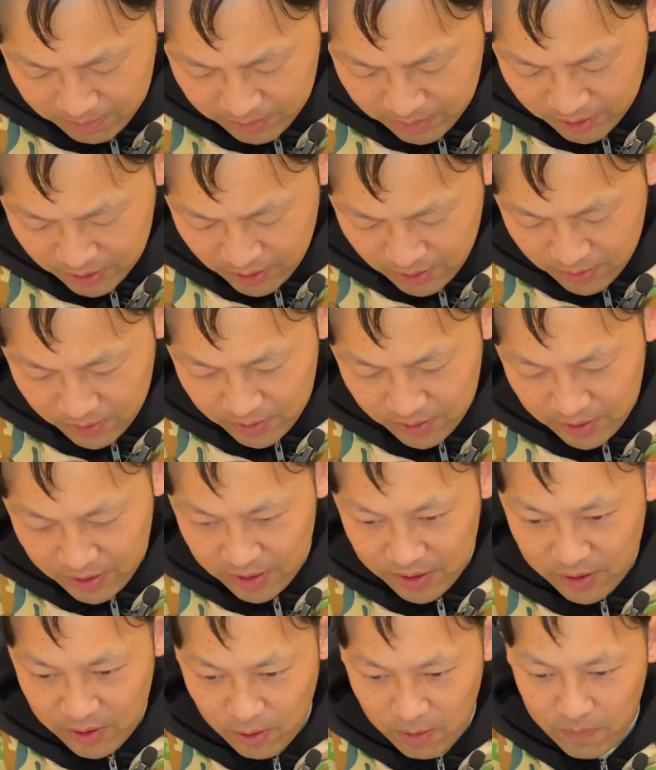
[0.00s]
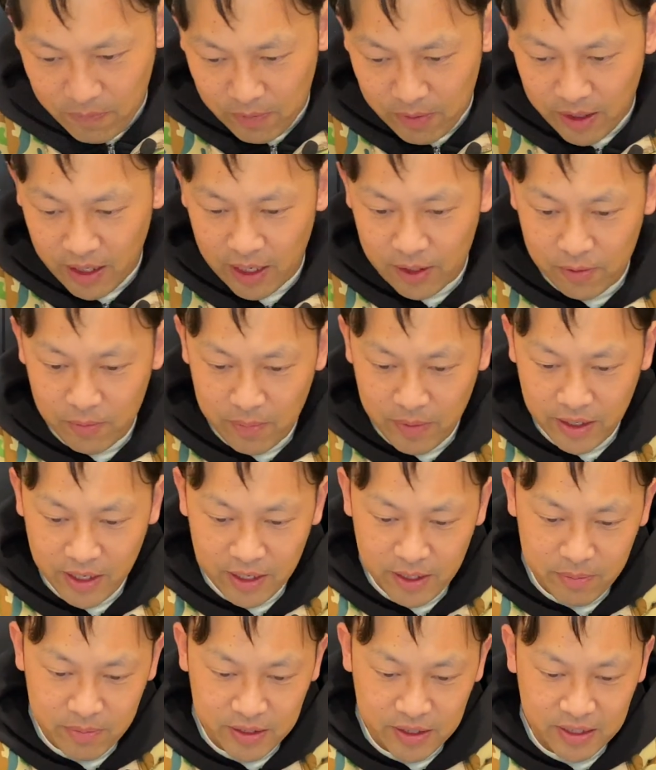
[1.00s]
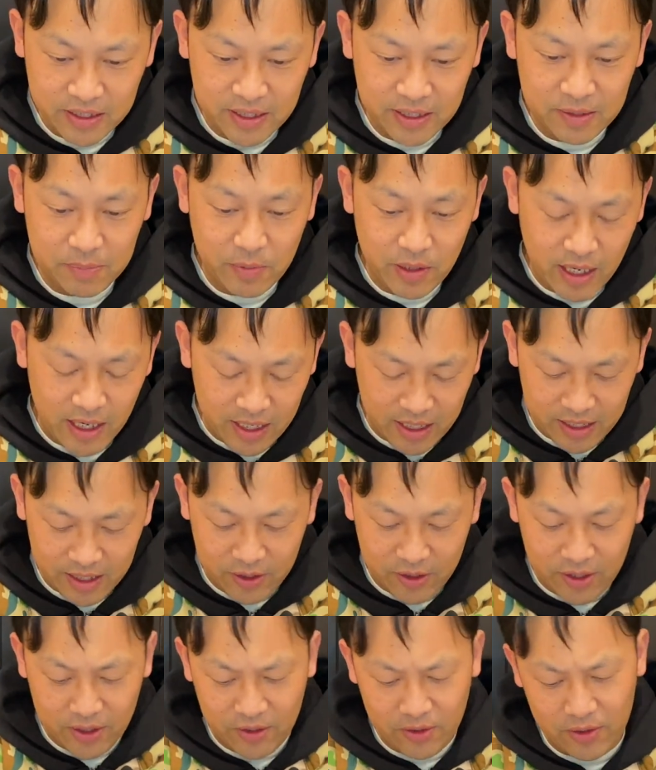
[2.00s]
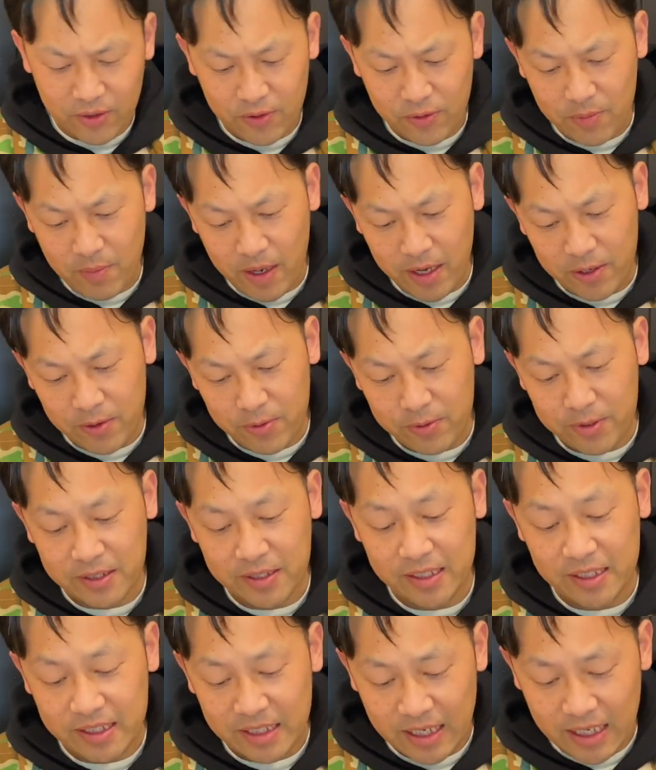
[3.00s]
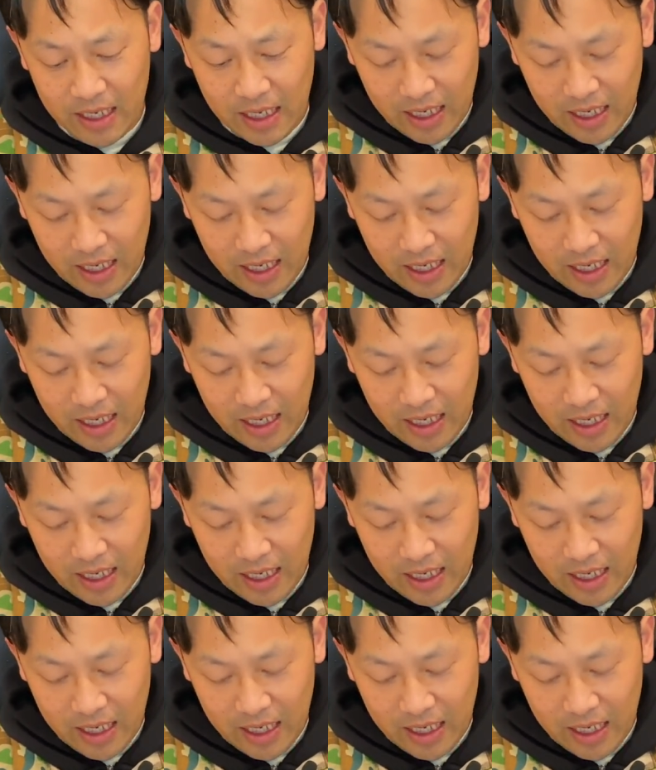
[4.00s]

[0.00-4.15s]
So hopefully I don't make any mistakes, but you might notice